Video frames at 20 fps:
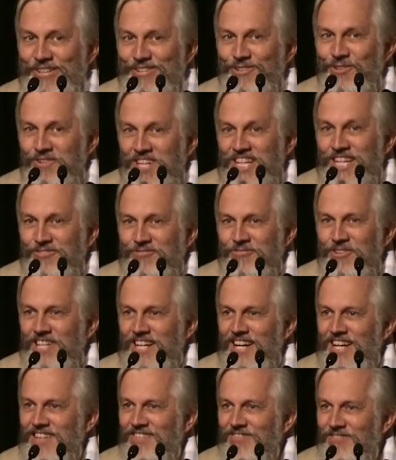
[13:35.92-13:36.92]
You need for
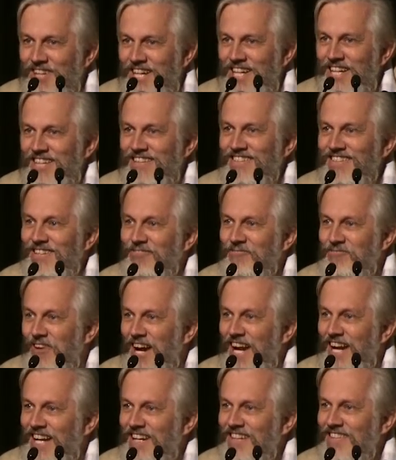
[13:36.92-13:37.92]
that very
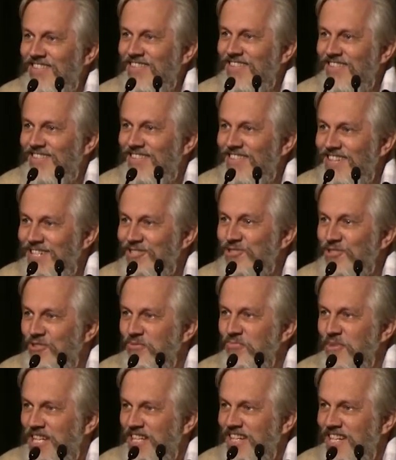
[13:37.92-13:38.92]
refined
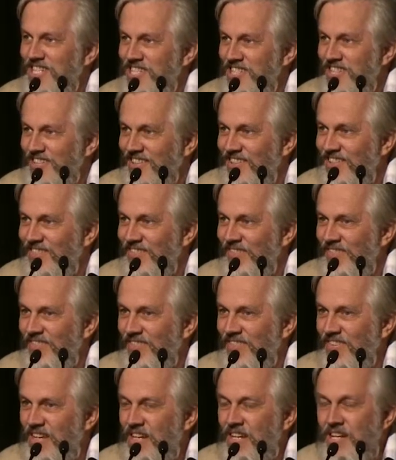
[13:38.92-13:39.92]
instrumentation.
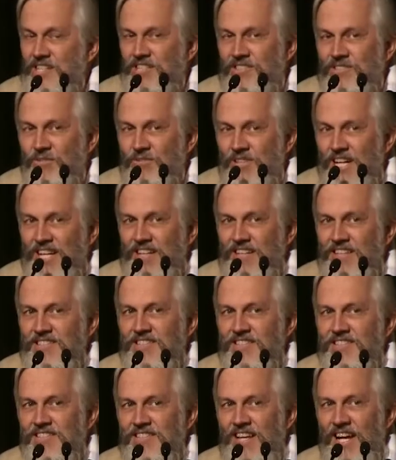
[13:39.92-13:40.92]
So that is
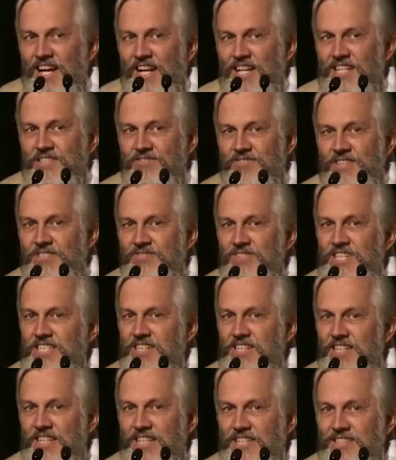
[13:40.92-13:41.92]
a science with which
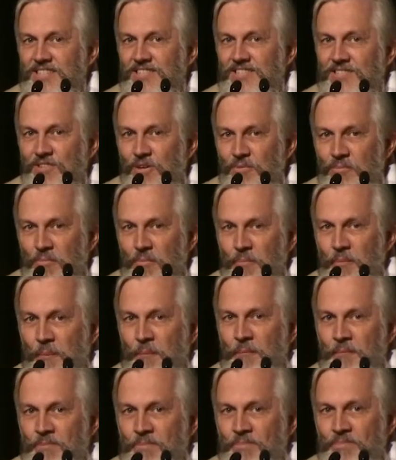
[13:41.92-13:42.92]
at least
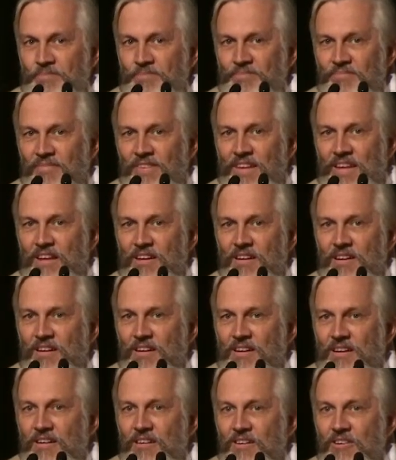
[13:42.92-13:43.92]
some
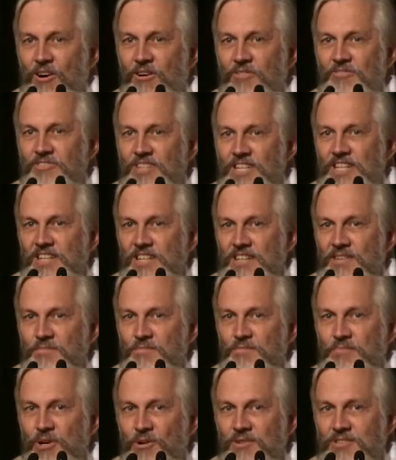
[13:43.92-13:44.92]
of the
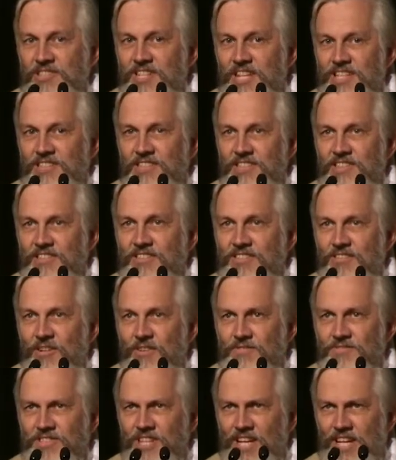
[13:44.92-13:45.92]
processes
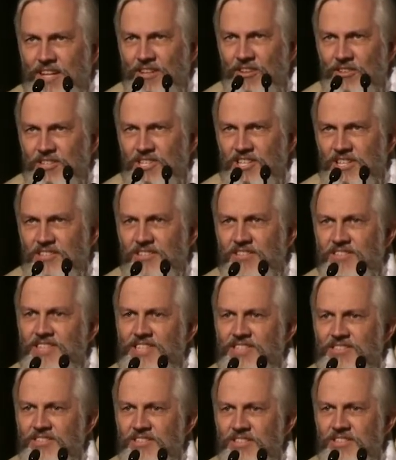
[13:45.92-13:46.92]
of psychological
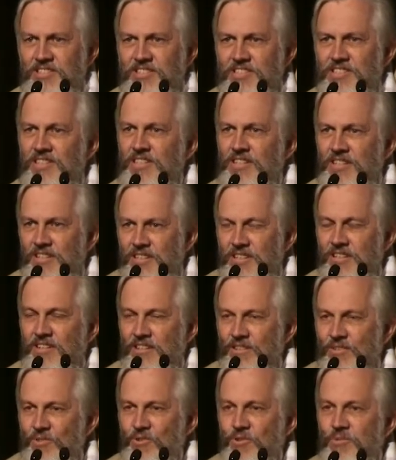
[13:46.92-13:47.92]
research
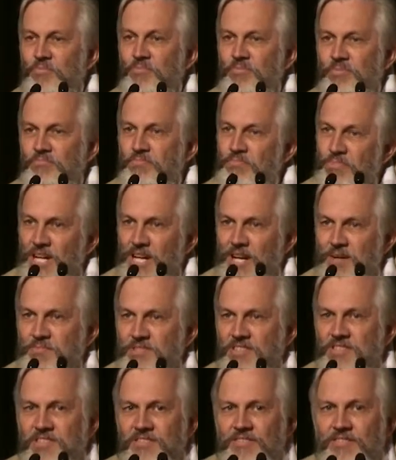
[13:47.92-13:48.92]
could
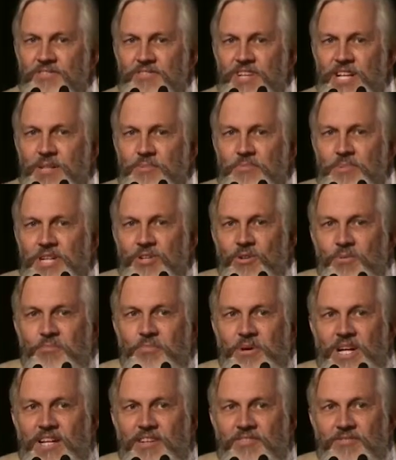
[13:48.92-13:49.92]
perhaps well be
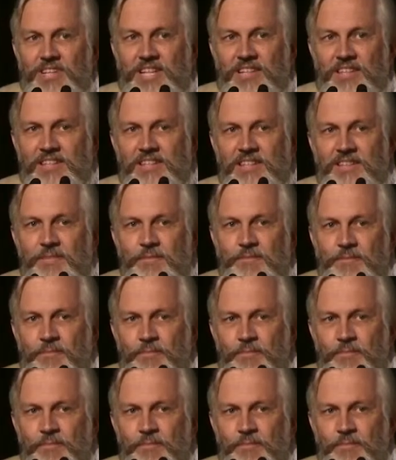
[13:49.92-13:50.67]
compared with.